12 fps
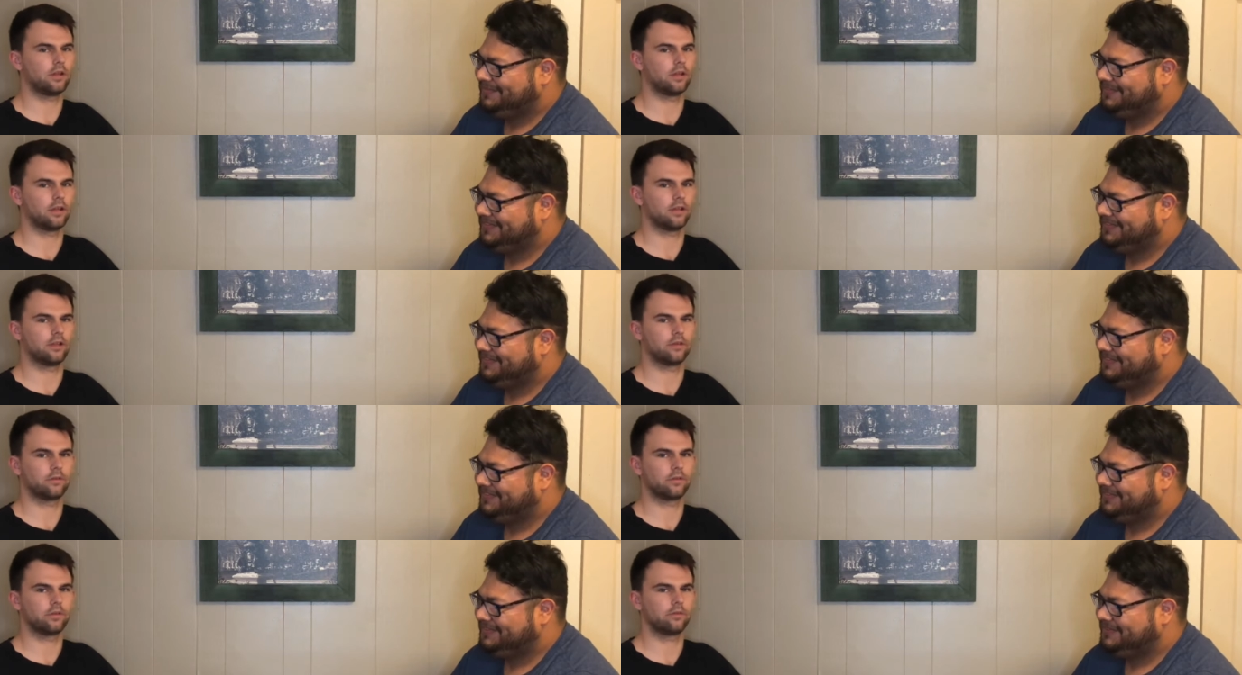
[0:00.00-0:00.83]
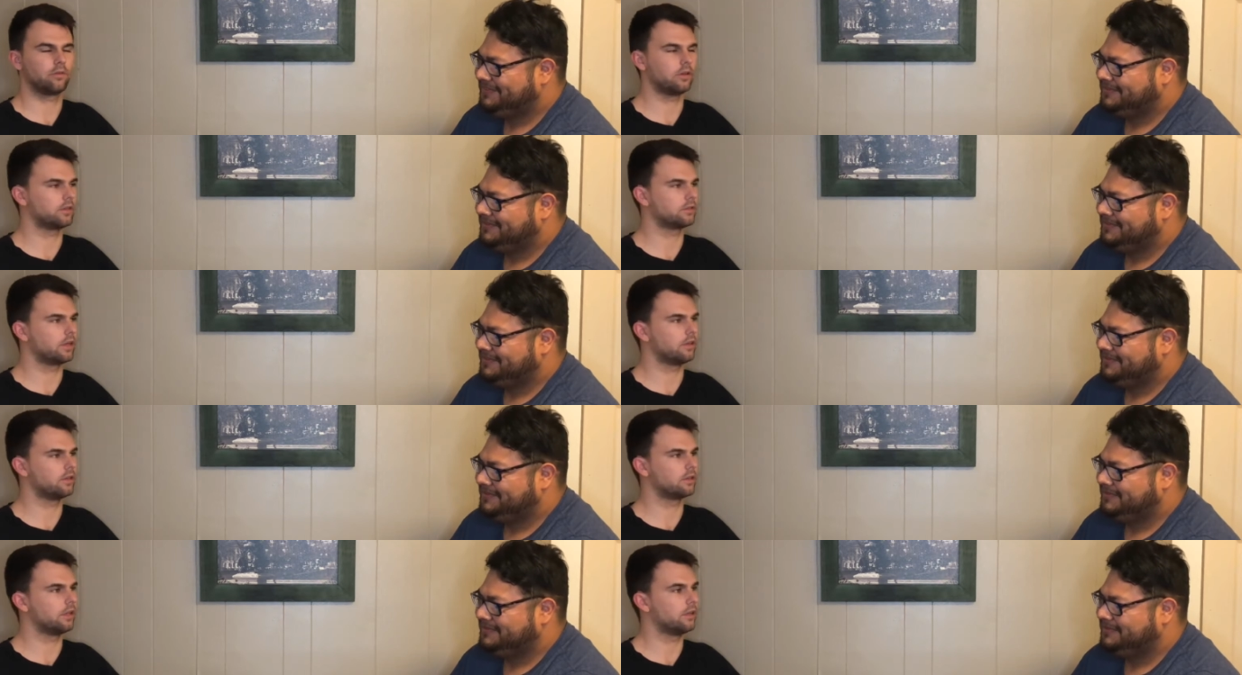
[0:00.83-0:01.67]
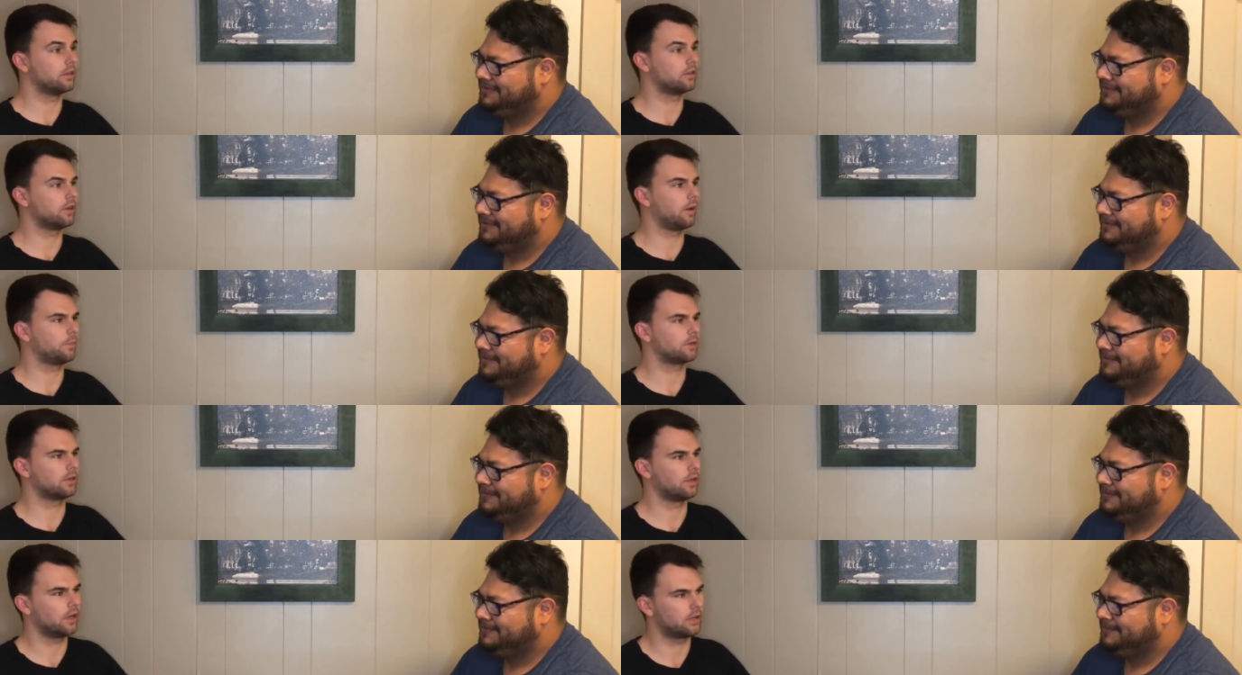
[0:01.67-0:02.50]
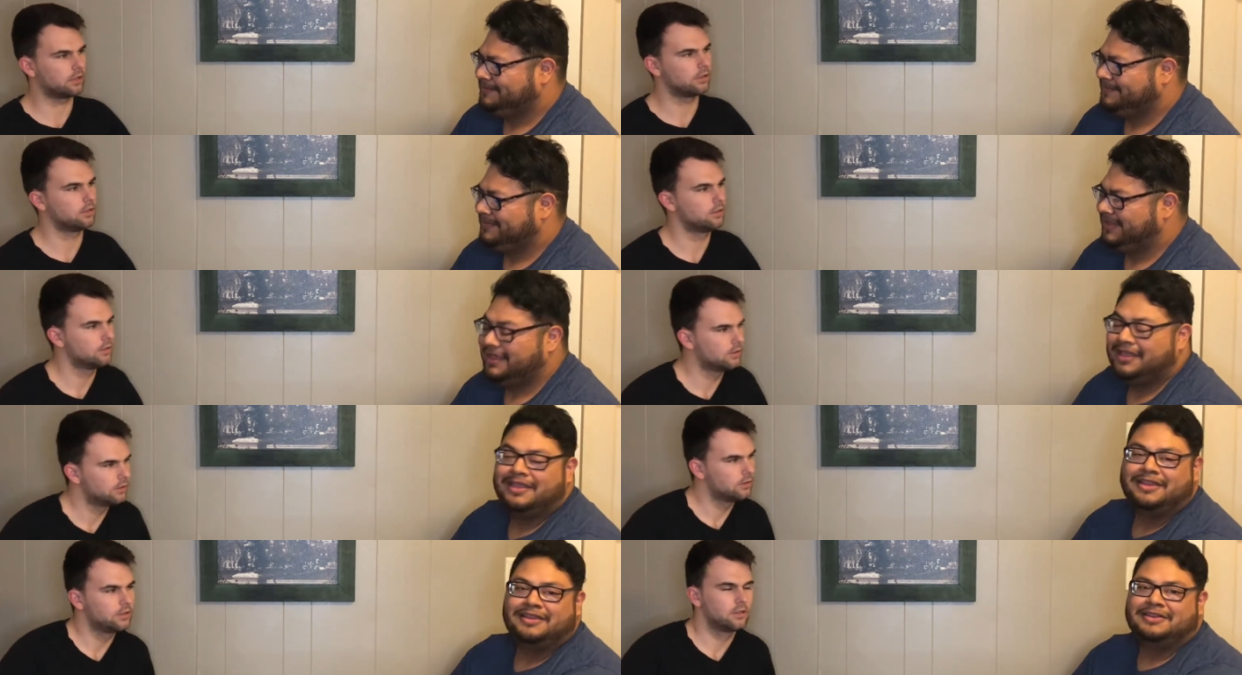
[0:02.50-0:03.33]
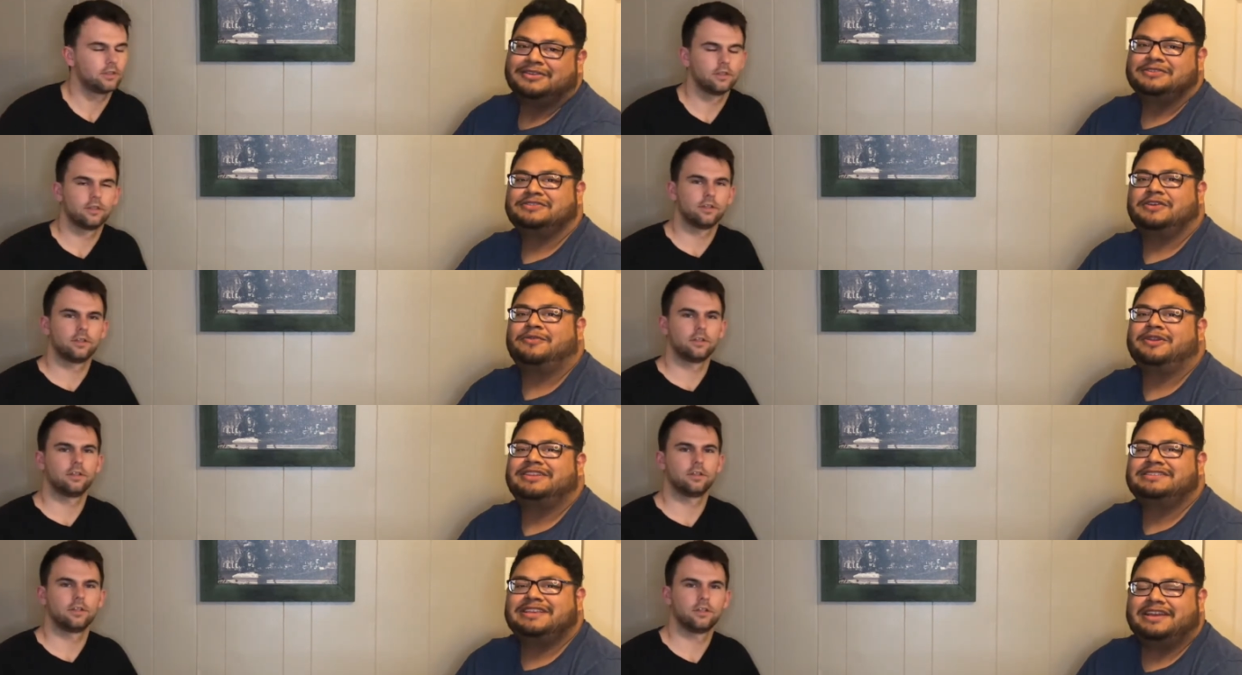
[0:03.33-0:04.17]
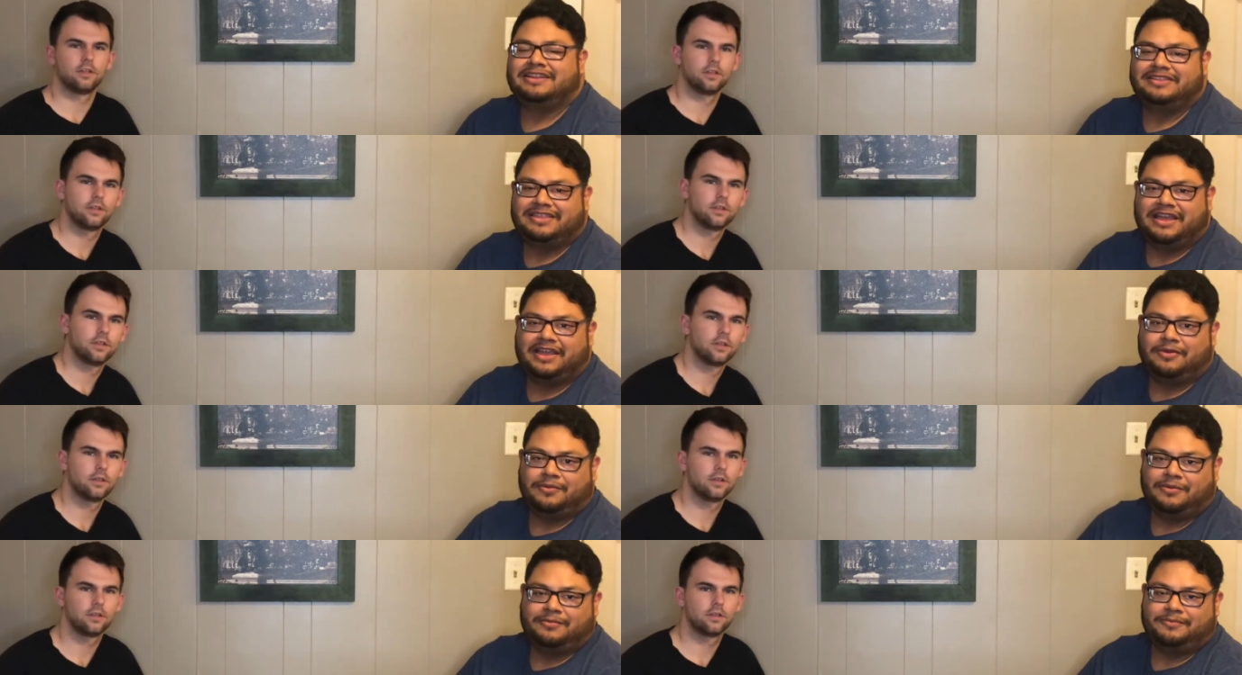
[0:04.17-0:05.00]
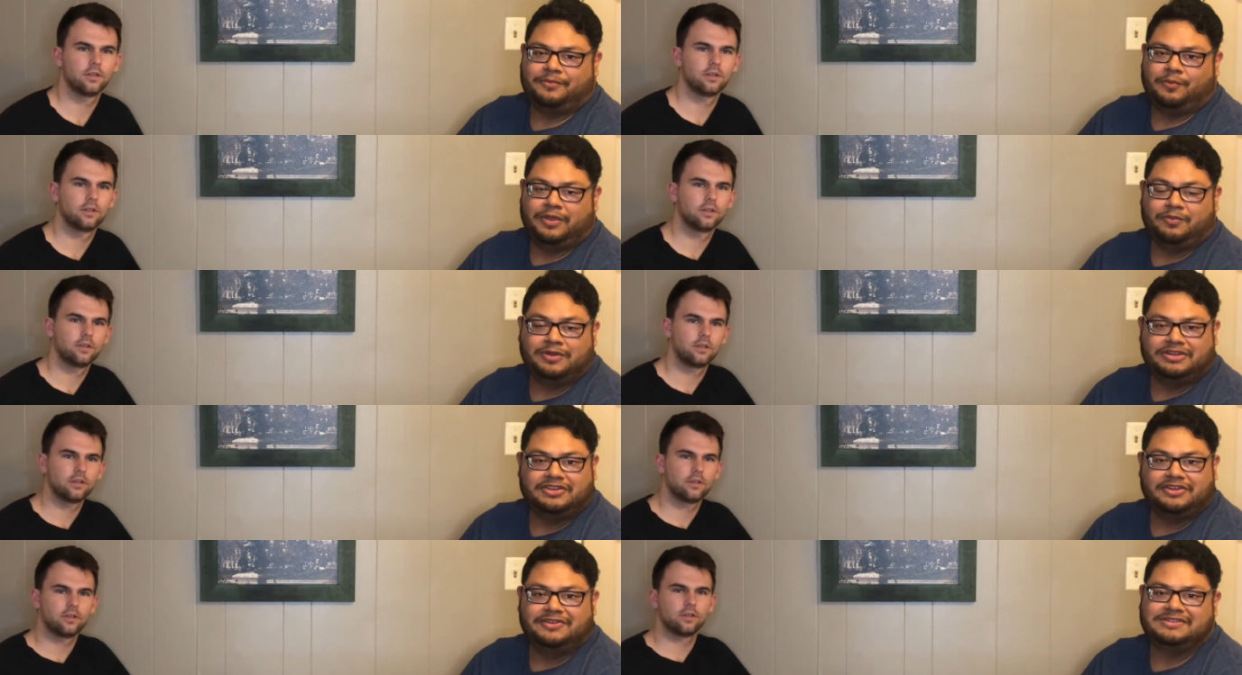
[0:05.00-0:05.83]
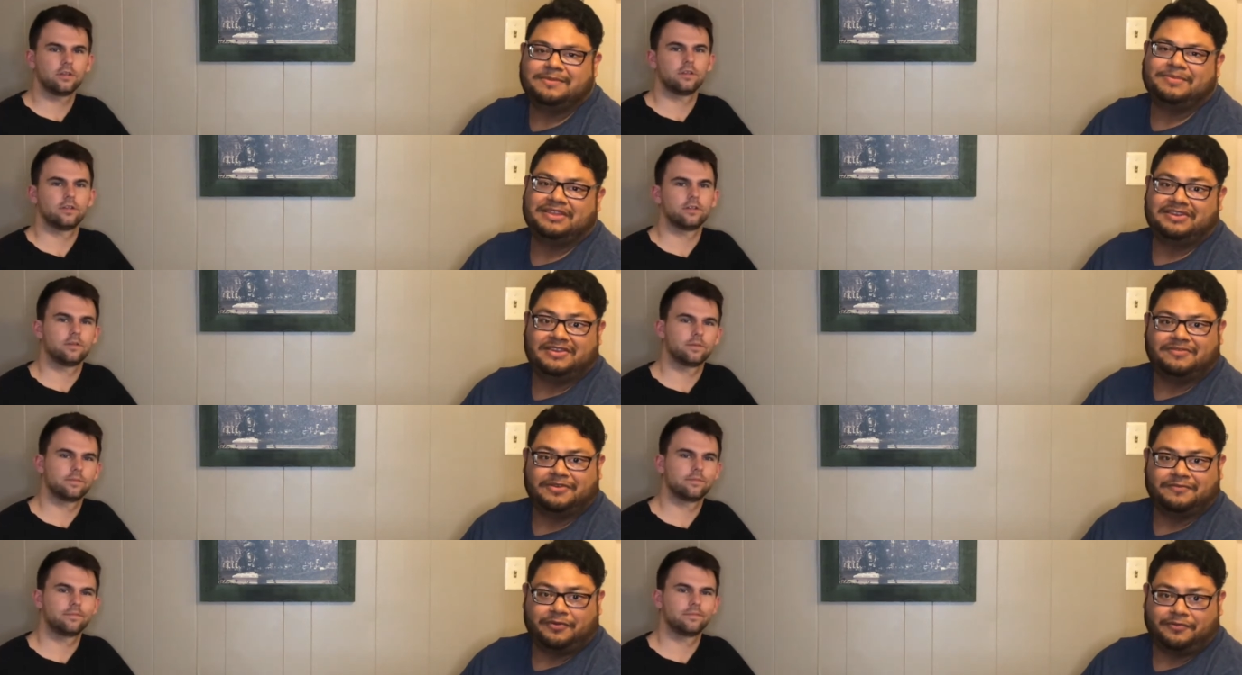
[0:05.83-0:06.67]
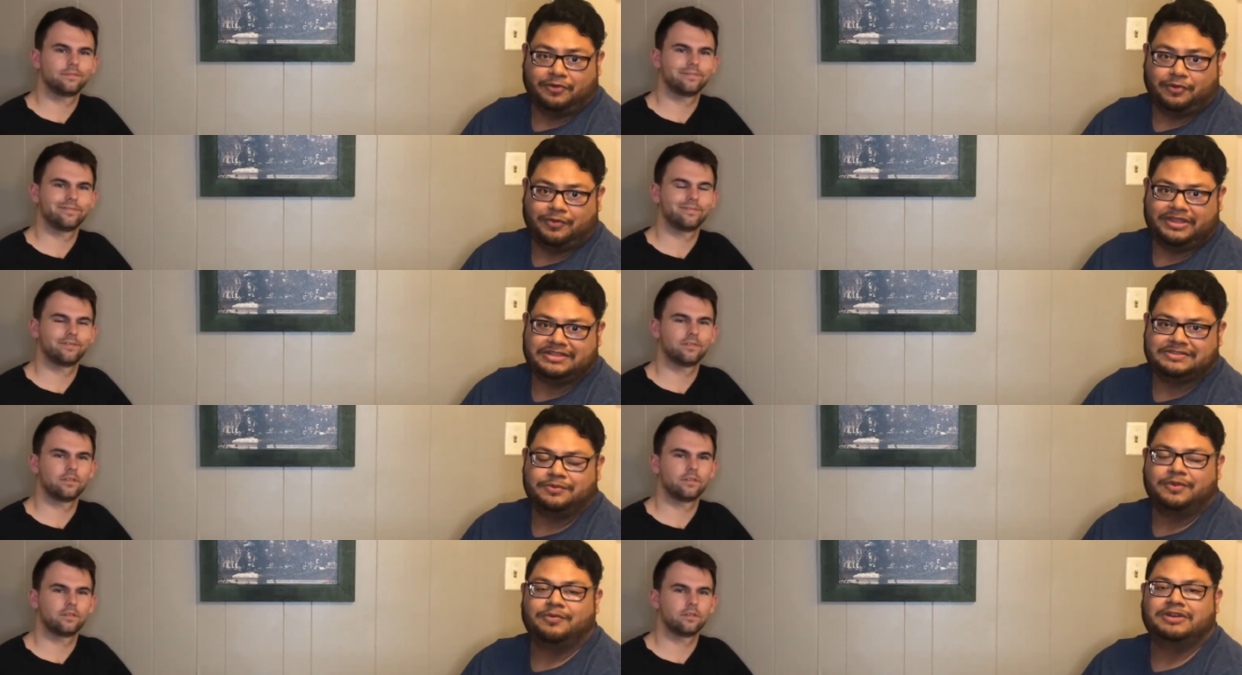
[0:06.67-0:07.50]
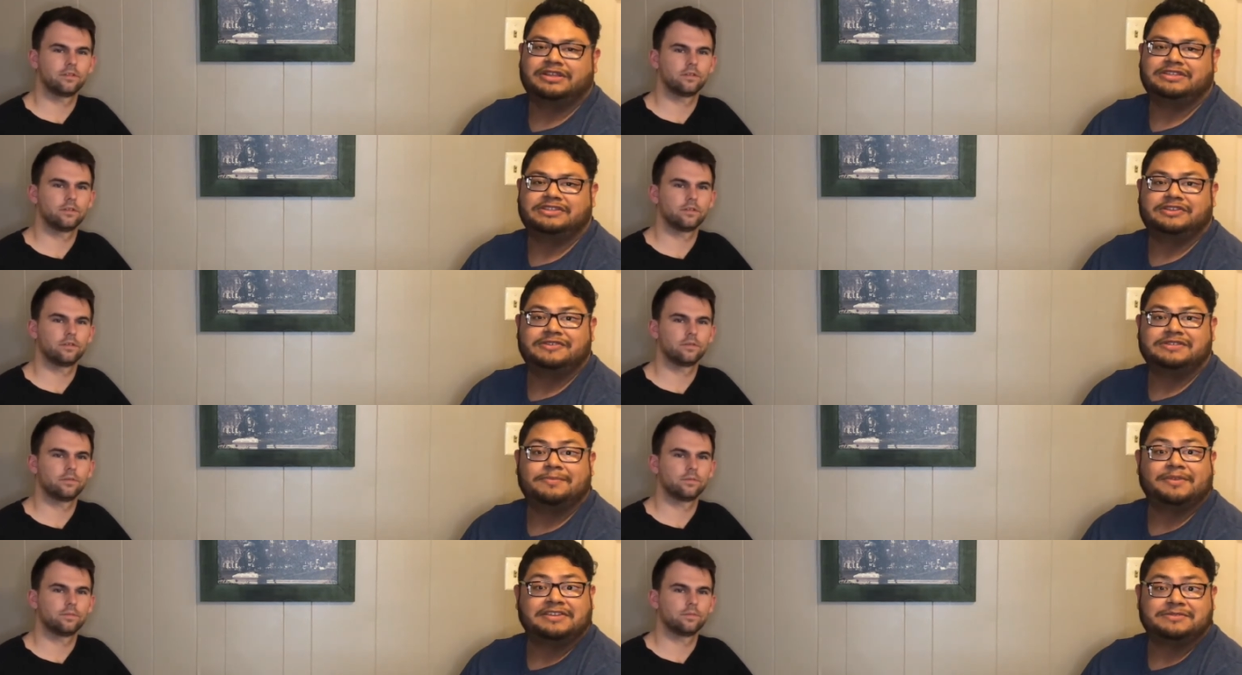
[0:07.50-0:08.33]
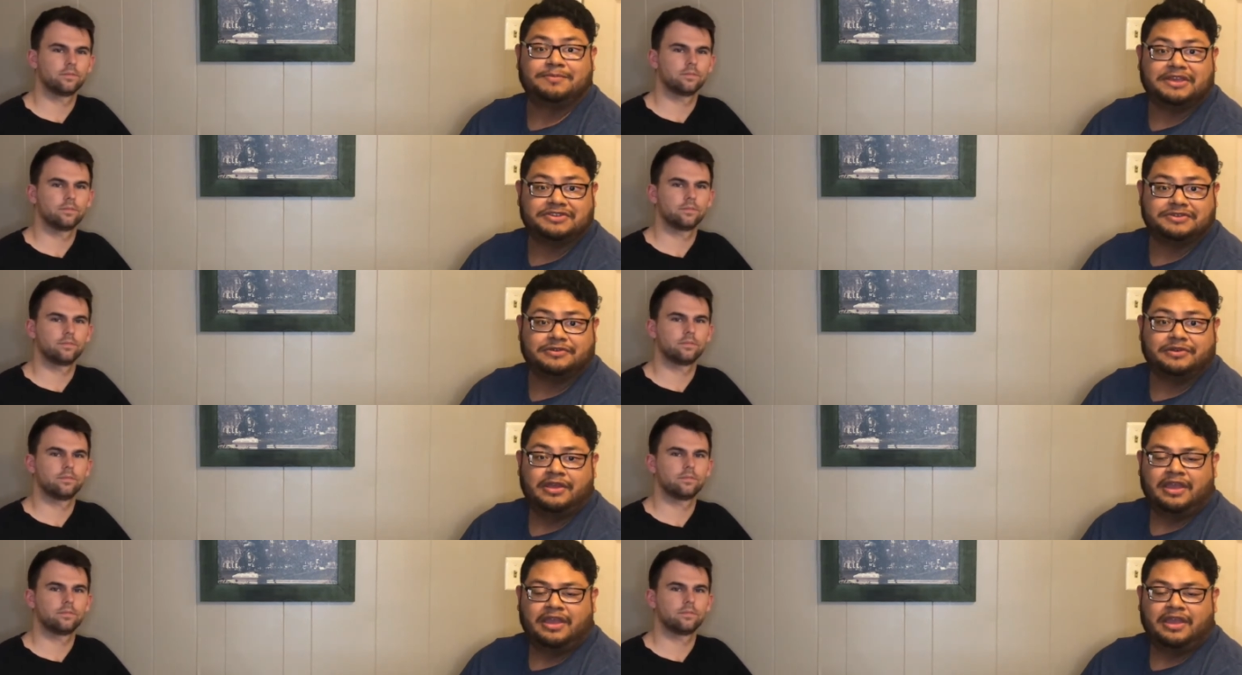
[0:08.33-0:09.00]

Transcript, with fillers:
Speaker 1: and really excited to get into the topic today.
Speaker 2: So we decided that we wanted to do something different for Four Winds. We wanted to do something special.